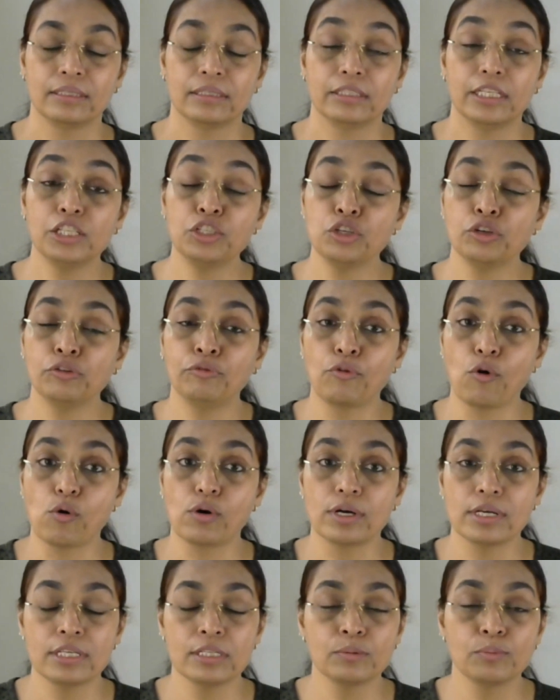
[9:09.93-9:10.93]
They should
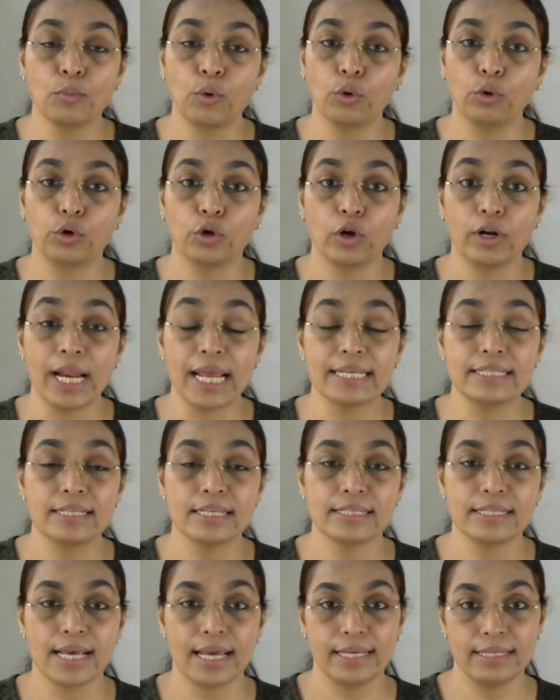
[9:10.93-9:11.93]
focus more on
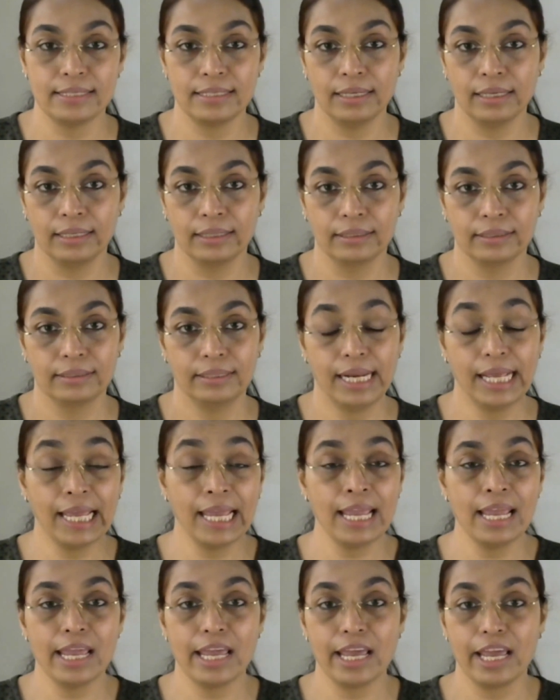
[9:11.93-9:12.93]
exercising,
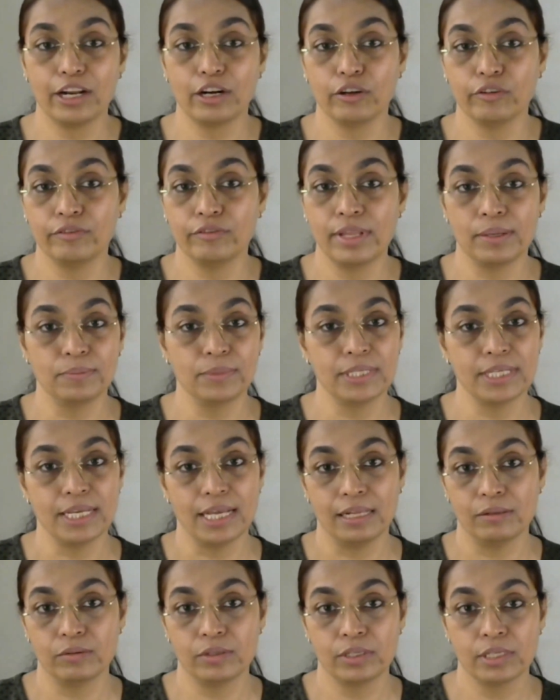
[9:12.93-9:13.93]
taking care of
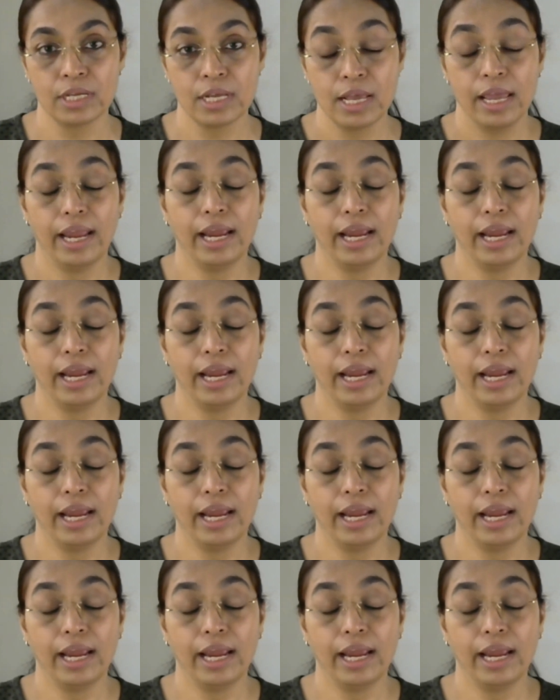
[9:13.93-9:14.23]
themselves,